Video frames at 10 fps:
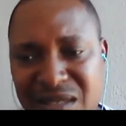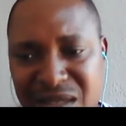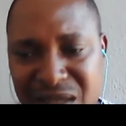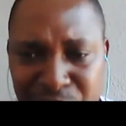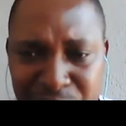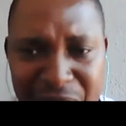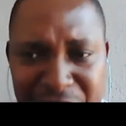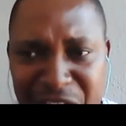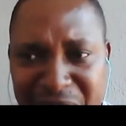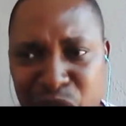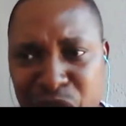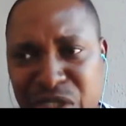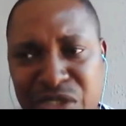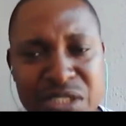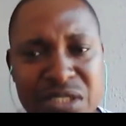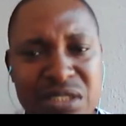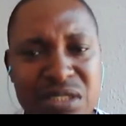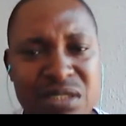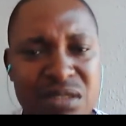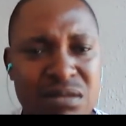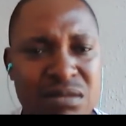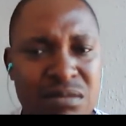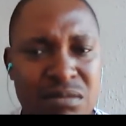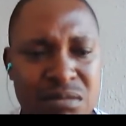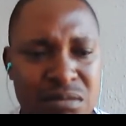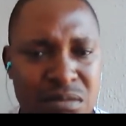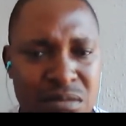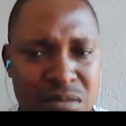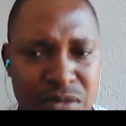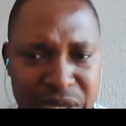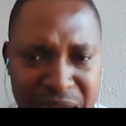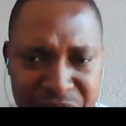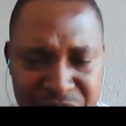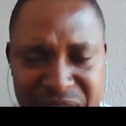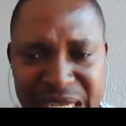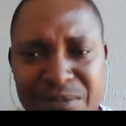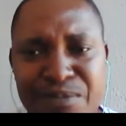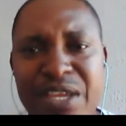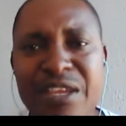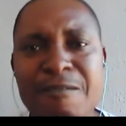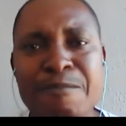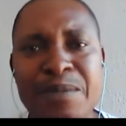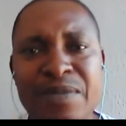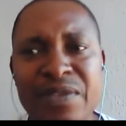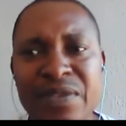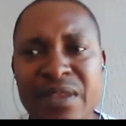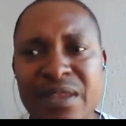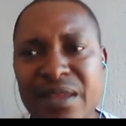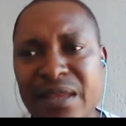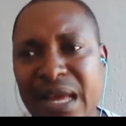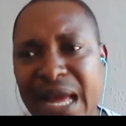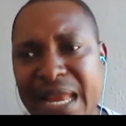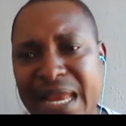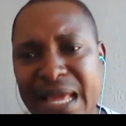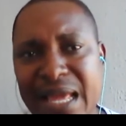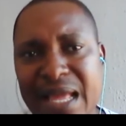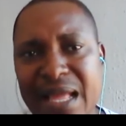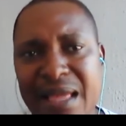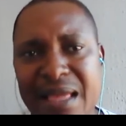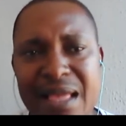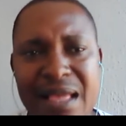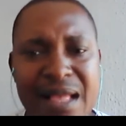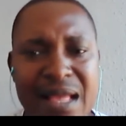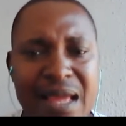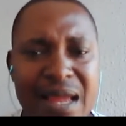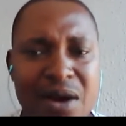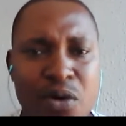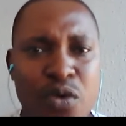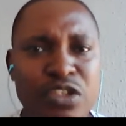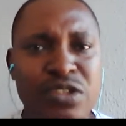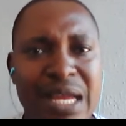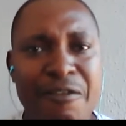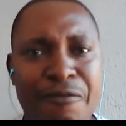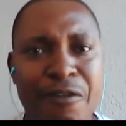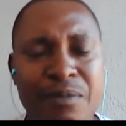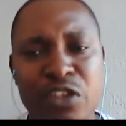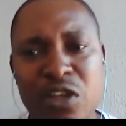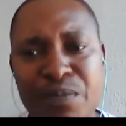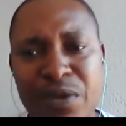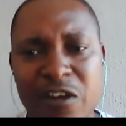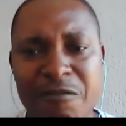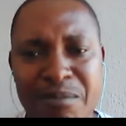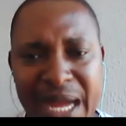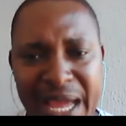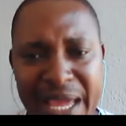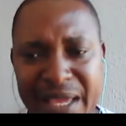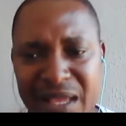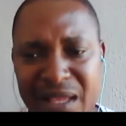if you have any other question, you can contact me. And what usually form the topic of my